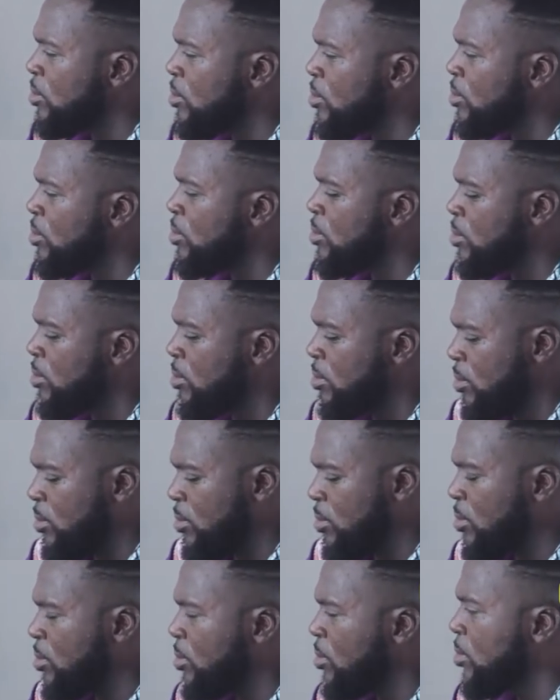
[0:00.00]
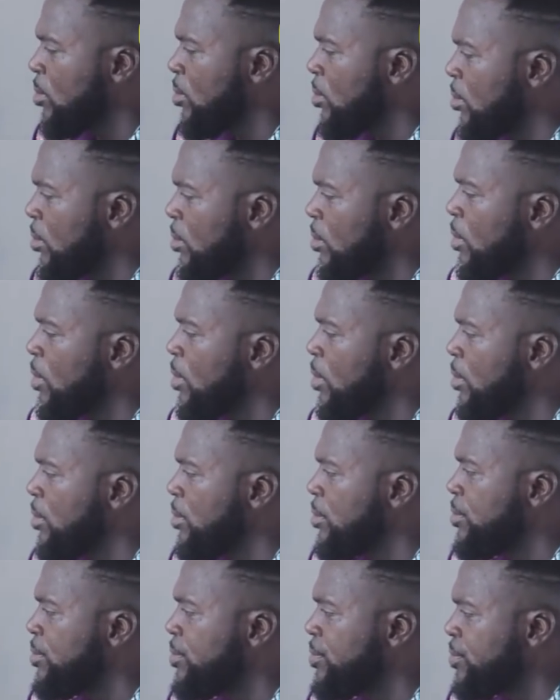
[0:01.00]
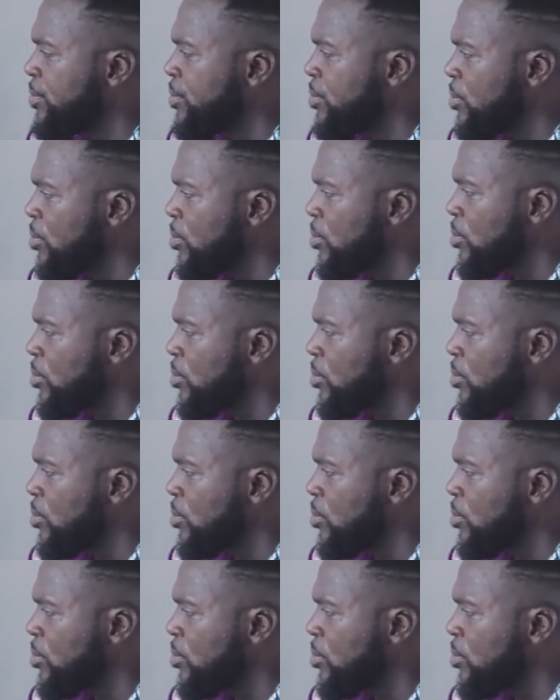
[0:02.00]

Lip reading: This person isn't speaking.